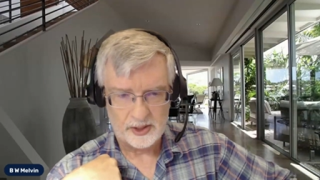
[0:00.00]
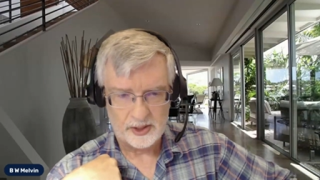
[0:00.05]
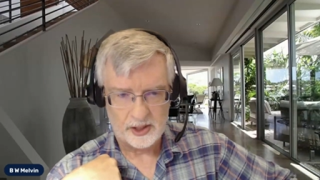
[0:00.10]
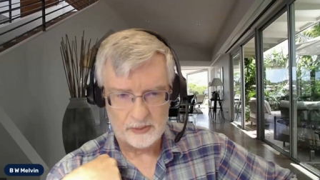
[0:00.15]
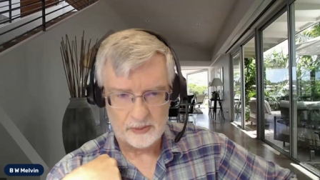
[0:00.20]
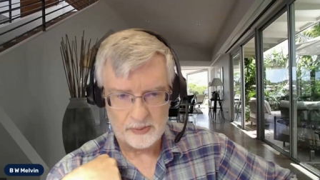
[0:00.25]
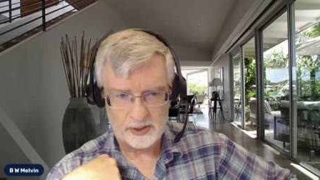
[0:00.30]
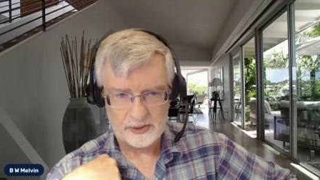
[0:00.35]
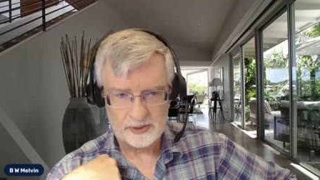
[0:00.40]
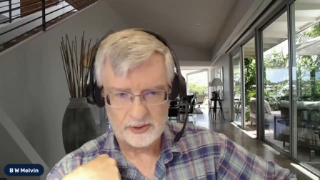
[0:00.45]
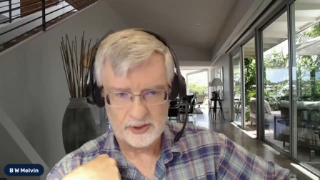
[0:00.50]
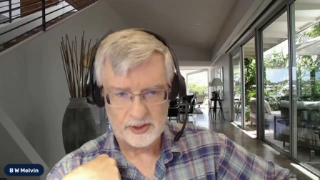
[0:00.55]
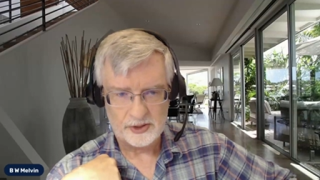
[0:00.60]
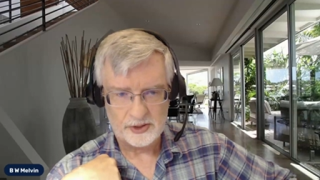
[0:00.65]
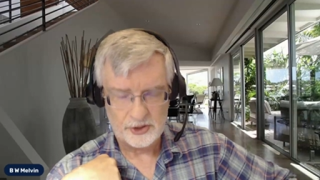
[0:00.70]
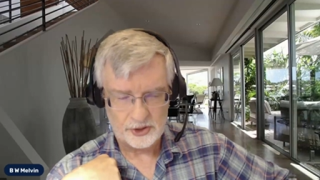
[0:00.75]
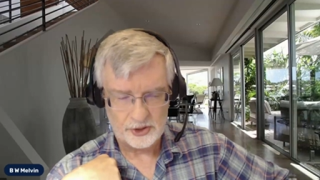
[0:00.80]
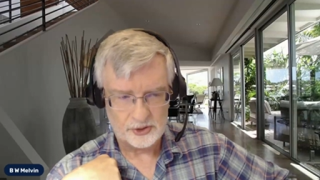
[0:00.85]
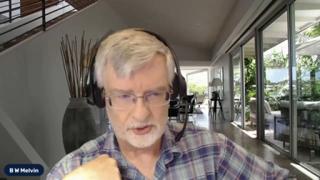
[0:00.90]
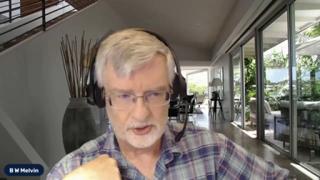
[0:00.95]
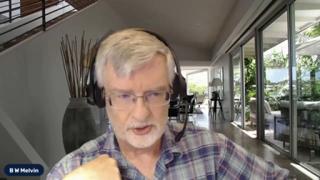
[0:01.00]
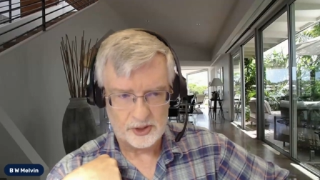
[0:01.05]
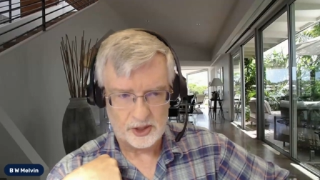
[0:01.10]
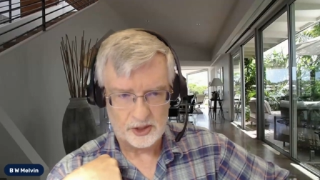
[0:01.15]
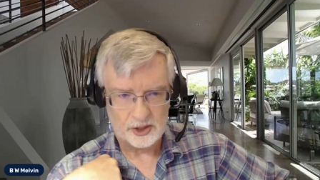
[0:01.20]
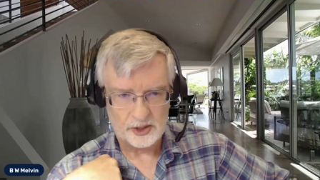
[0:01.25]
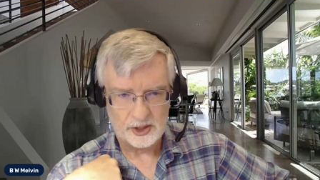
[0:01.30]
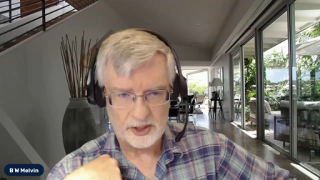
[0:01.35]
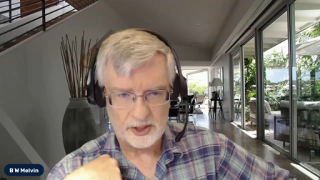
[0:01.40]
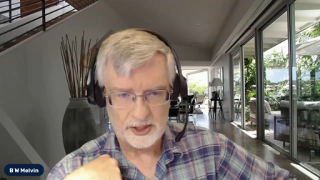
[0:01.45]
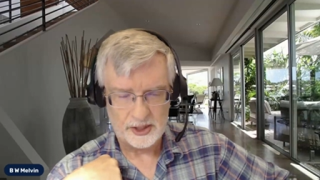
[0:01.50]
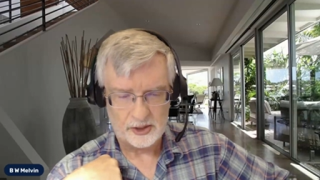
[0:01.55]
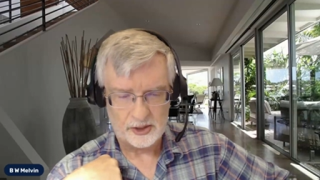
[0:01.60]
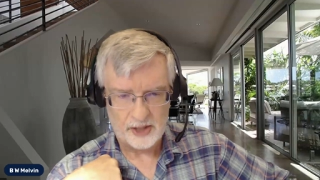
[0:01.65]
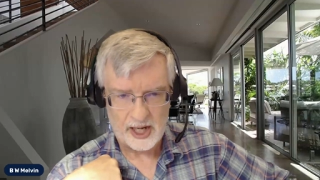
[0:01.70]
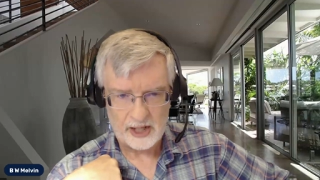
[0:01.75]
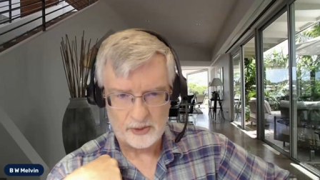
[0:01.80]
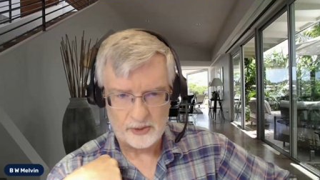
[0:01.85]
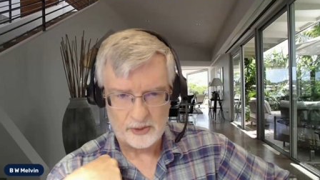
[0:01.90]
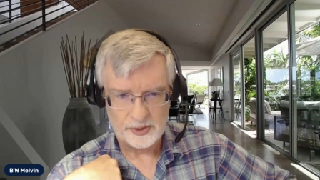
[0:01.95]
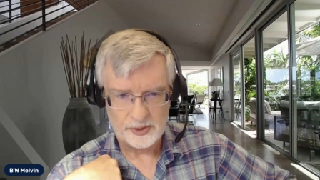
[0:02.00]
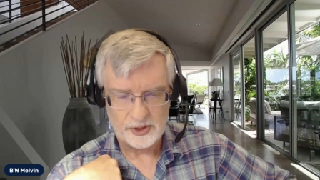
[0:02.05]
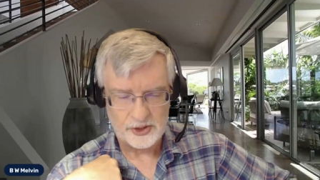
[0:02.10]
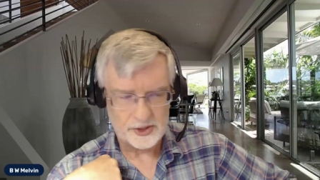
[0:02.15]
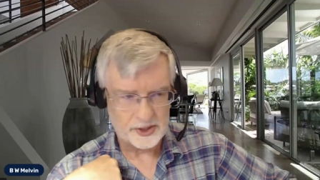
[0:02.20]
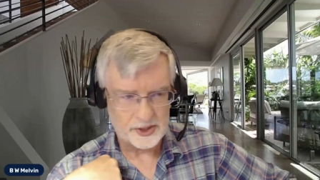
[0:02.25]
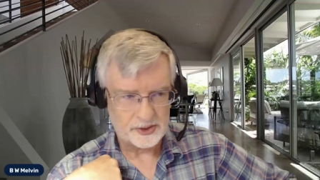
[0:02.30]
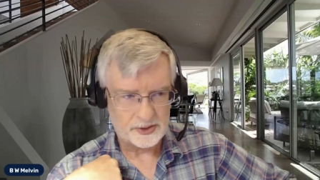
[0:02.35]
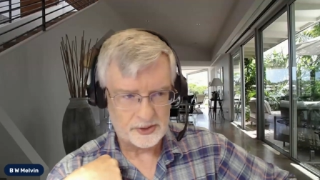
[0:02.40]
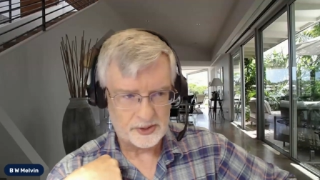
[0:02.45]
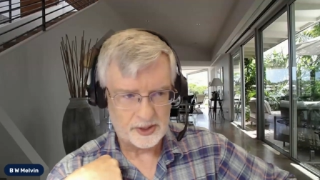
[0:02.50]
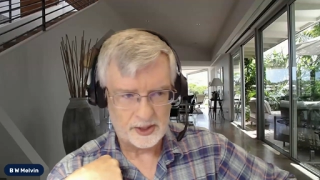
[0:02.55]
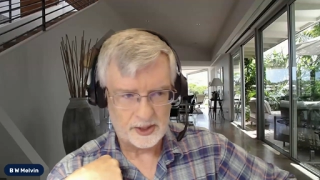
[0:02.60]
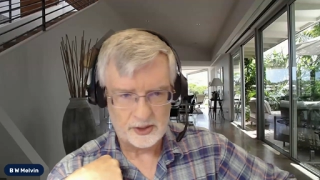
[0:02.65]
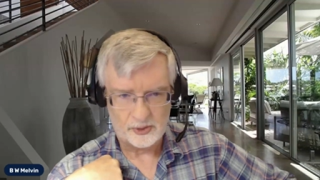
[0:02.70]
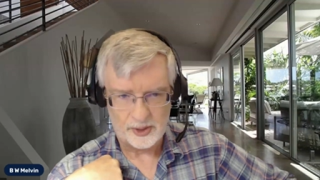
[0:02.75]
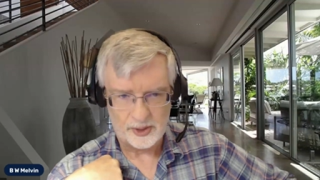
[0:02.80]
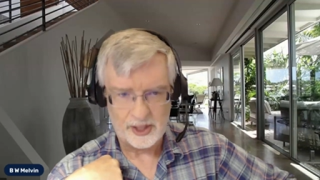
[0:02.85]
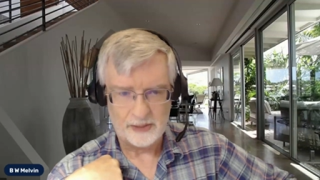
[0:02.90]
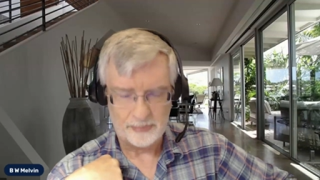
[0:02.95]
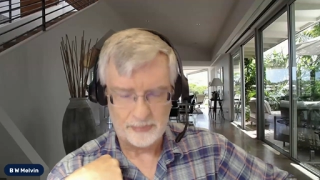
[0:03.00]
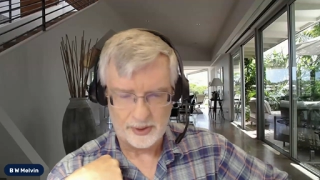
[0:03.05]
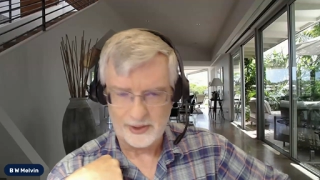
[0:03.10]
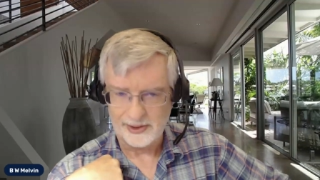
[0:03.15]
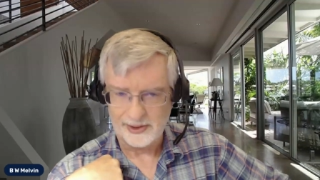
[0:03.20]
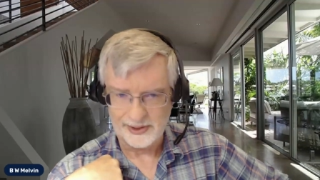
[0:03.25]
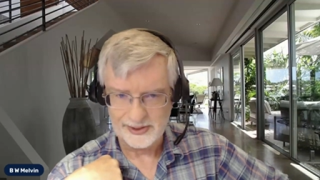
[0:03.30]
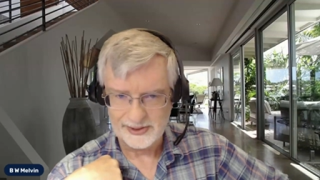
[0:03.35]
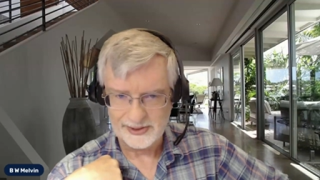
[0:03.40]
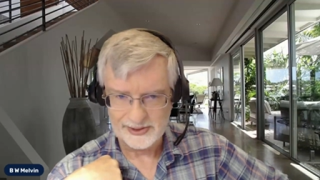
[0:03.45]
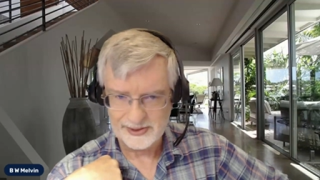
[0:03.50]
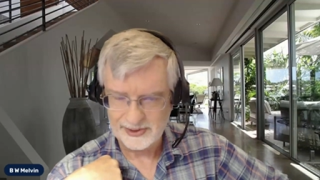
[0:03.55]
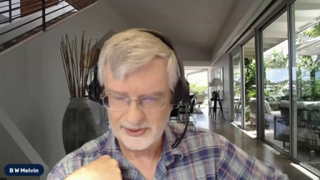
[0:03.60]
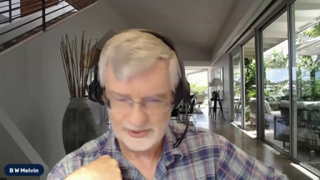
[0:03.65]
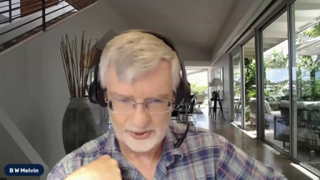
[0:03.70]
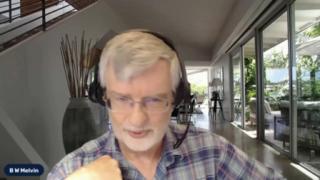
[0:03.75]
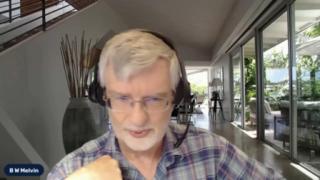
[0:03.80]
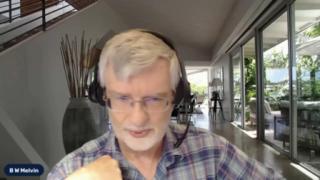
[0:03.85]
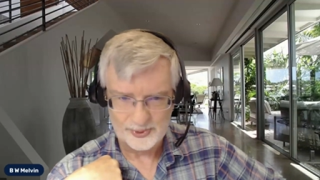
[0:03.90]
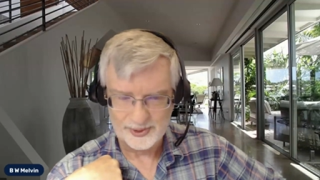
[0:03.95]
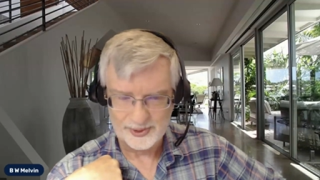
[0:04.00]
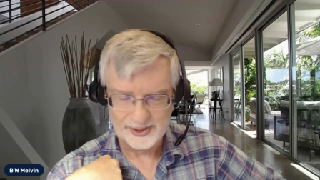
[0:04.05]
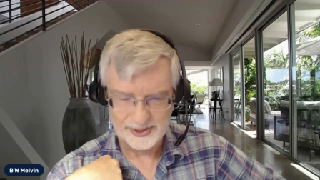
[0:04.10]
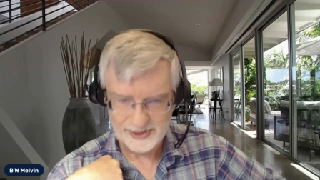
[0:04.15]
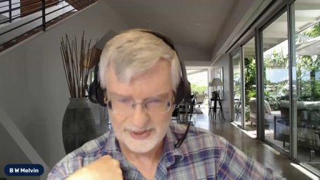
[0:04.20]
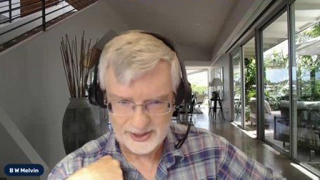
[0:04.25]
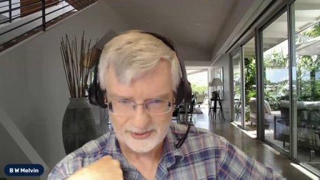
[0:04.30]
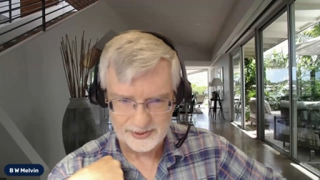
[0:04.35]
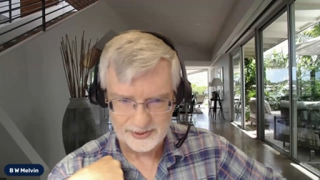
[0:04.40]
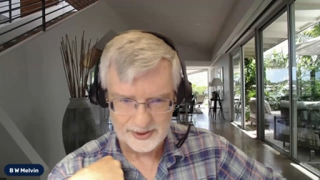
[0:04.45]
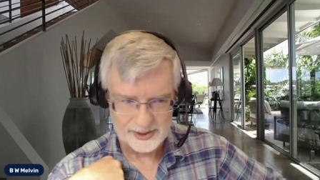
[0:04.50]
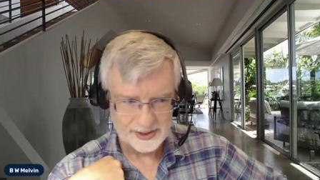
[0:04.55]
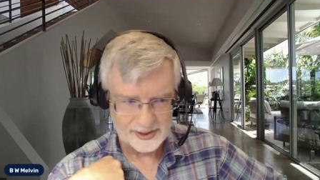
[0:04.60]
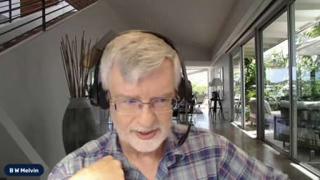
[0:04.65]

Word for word: and mother and children are to interact with each other and grandparents and so forth, etc.